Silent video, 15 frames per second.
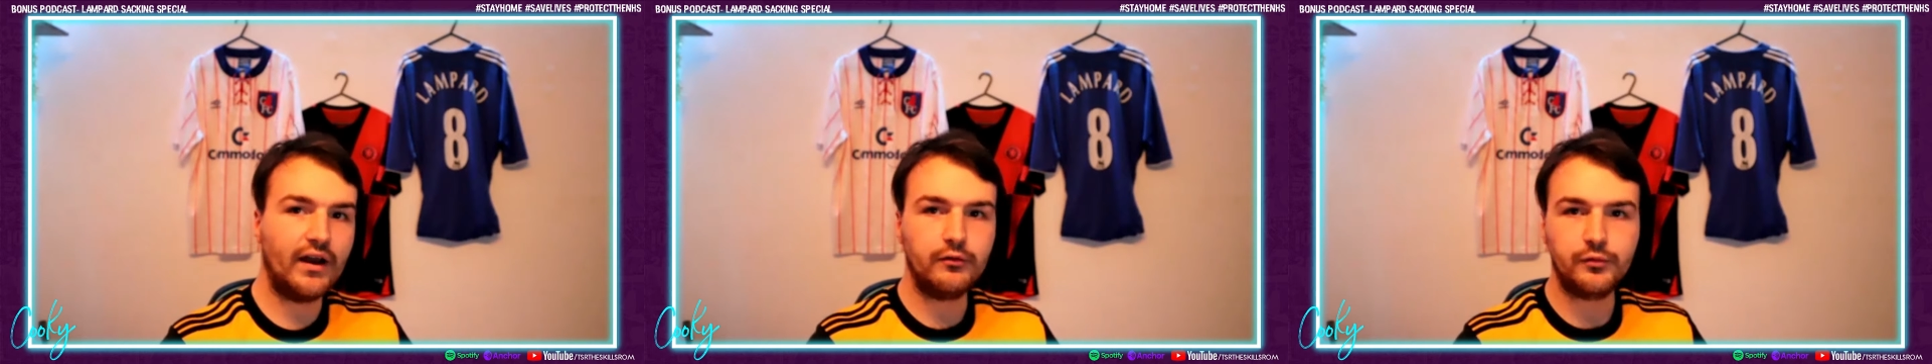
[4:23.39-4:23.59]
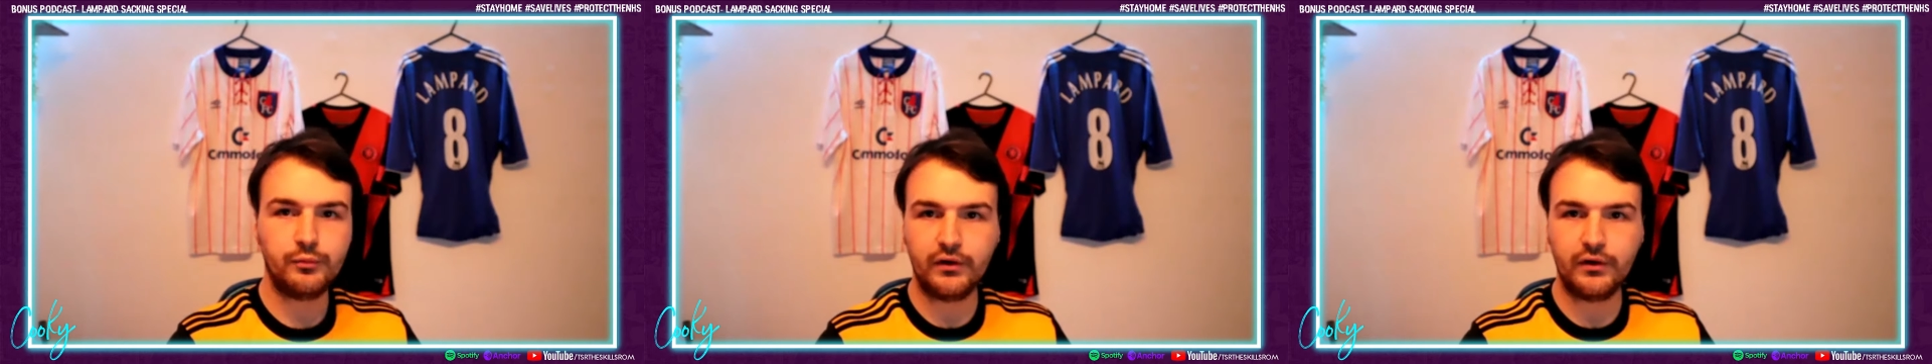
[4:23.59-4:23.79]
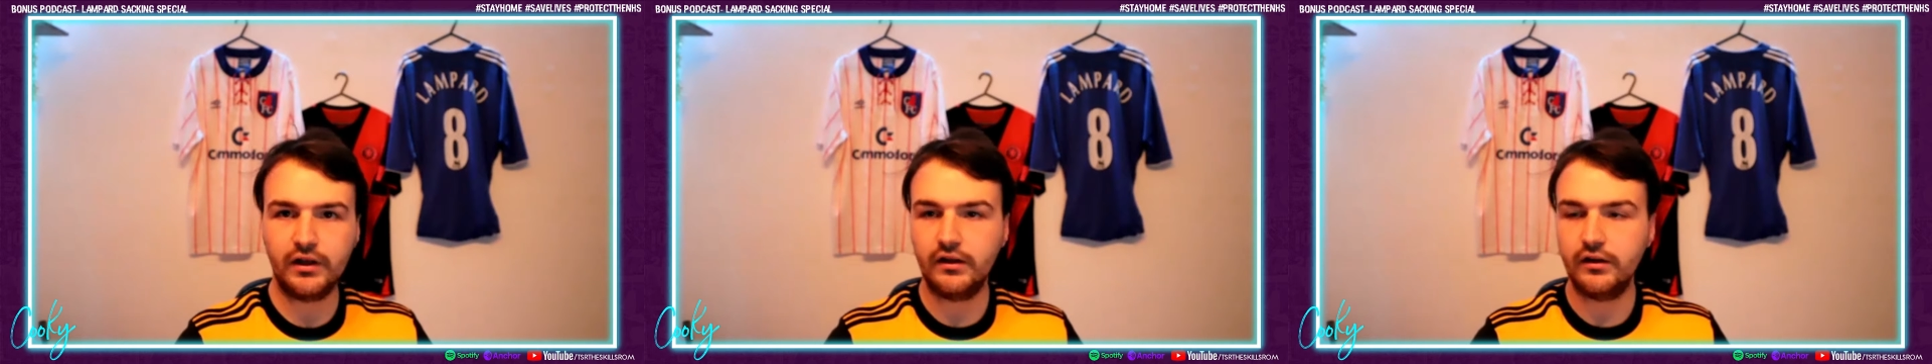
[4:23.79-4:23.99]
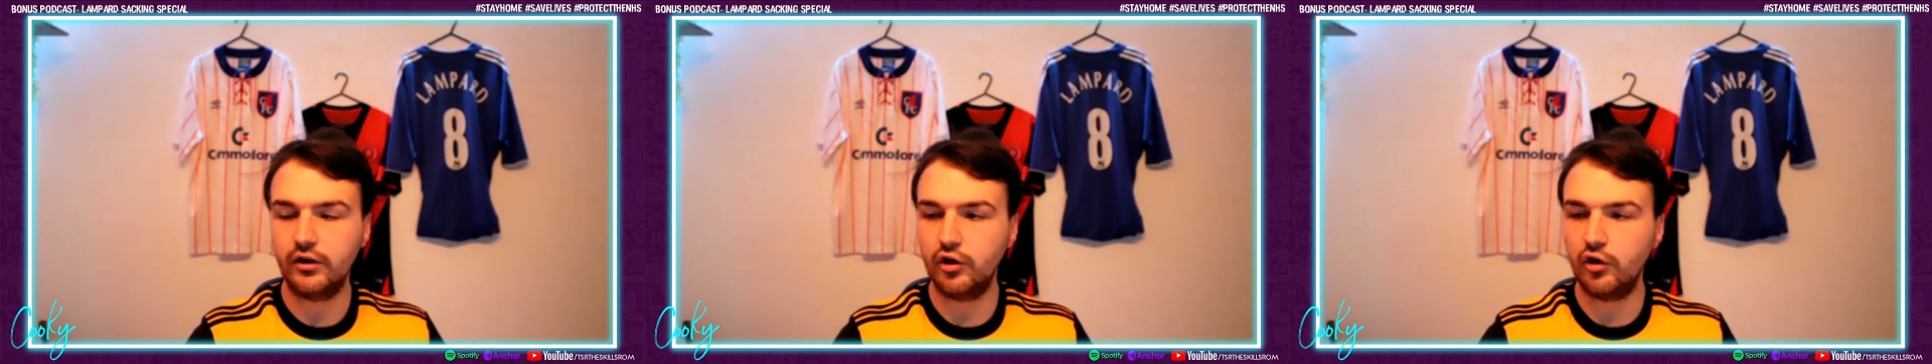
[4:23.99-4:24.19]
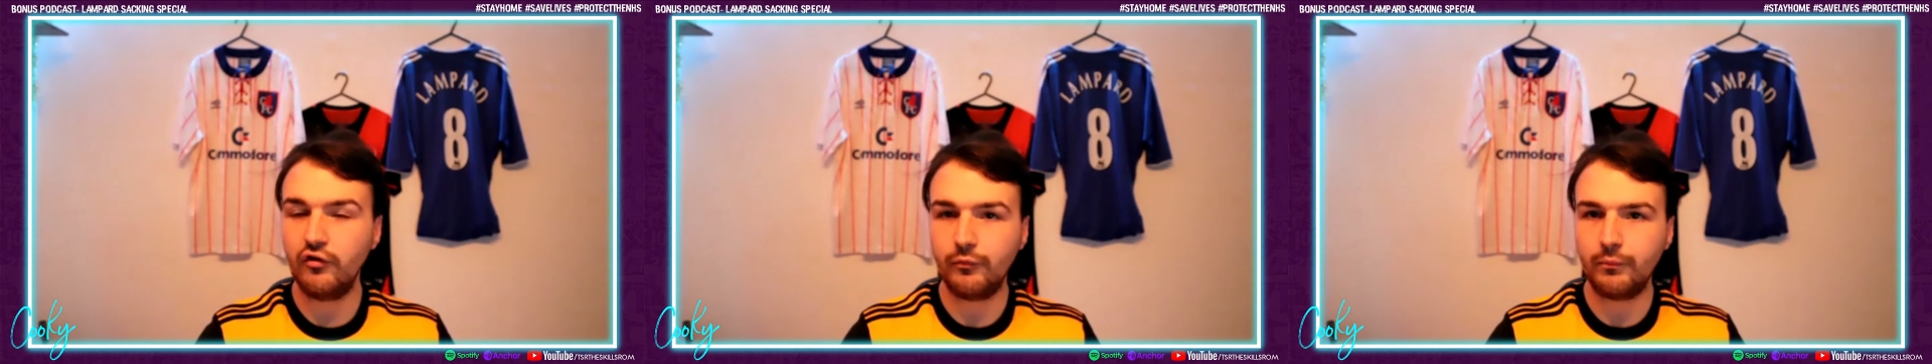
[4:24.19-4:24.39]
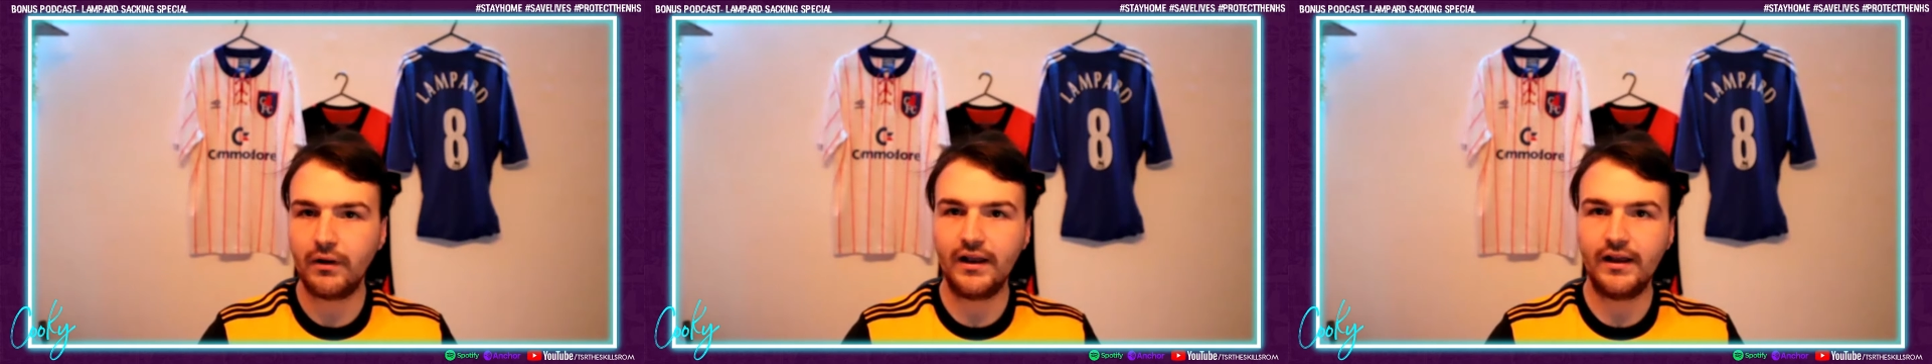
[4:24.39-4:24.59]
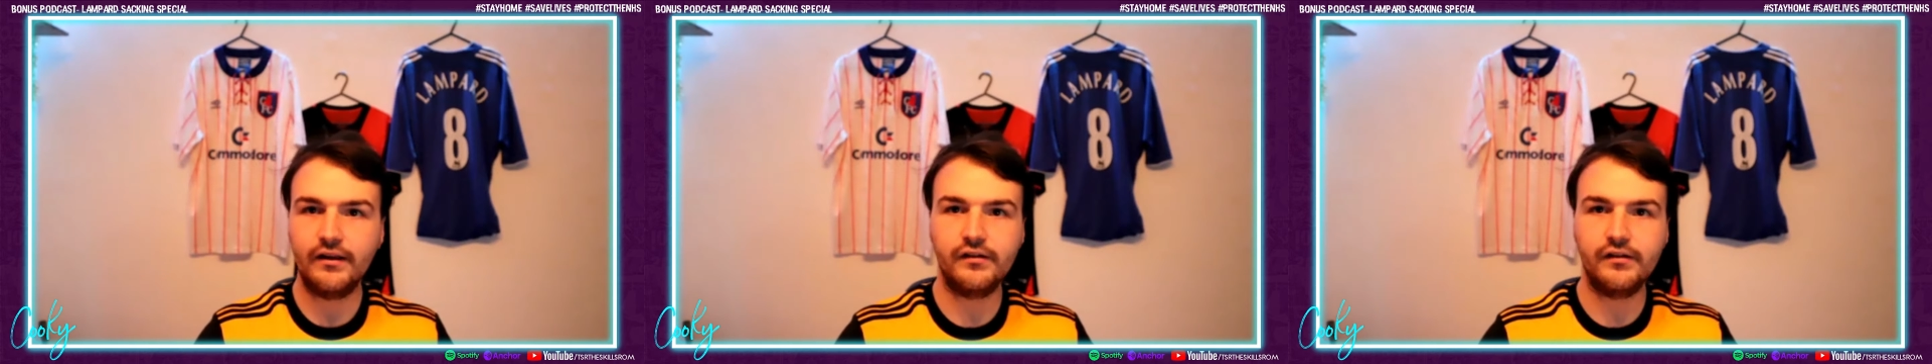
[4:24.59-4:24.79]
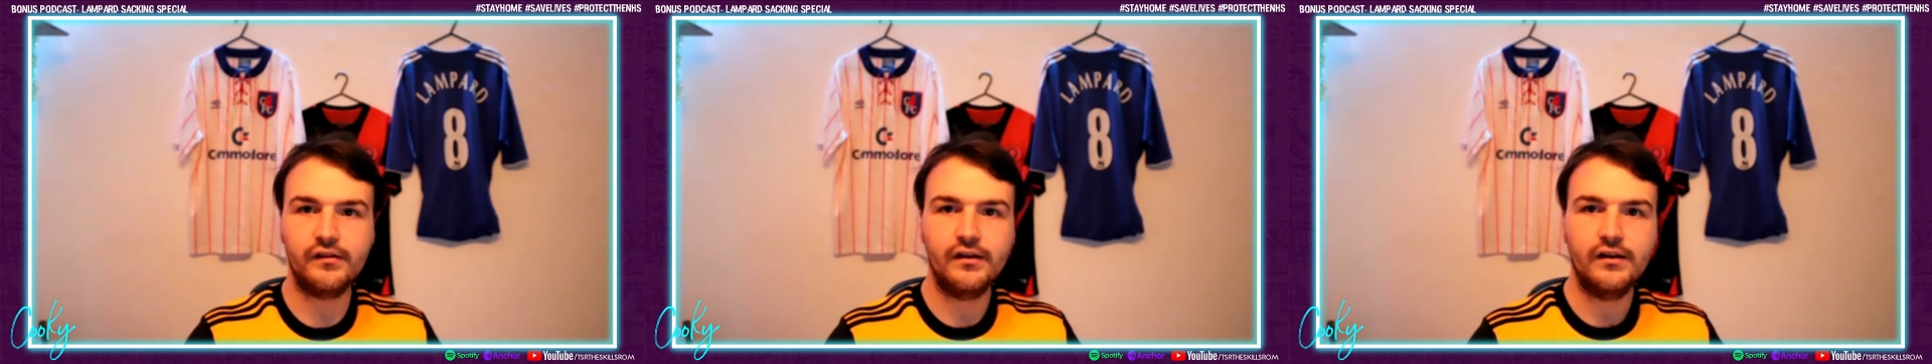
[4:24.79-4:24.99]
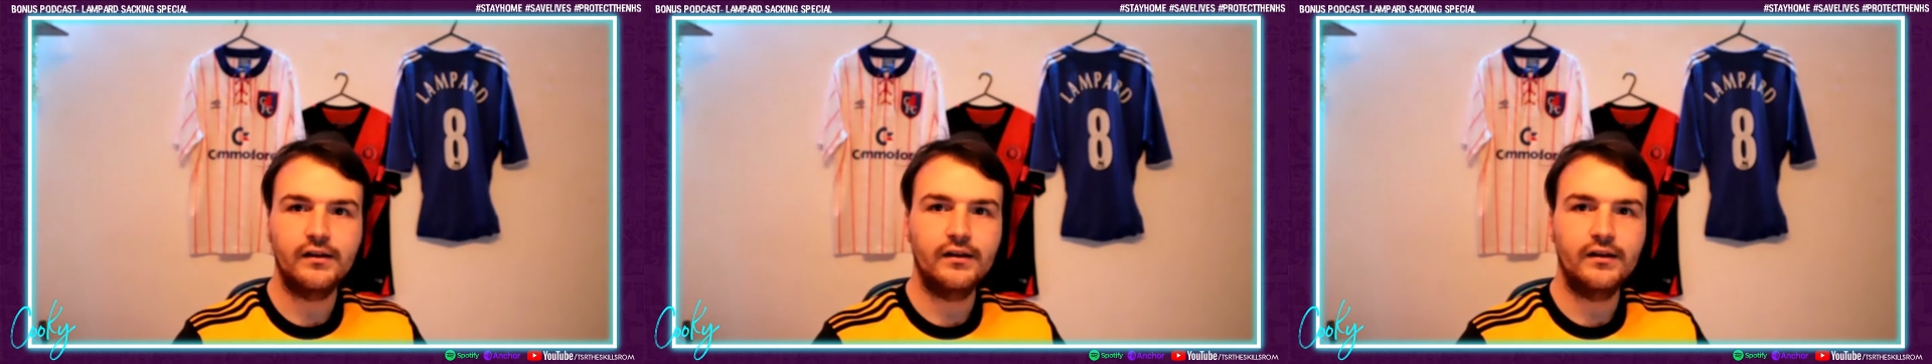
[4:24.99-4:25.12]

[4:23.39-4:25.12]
he's bringing in youth players.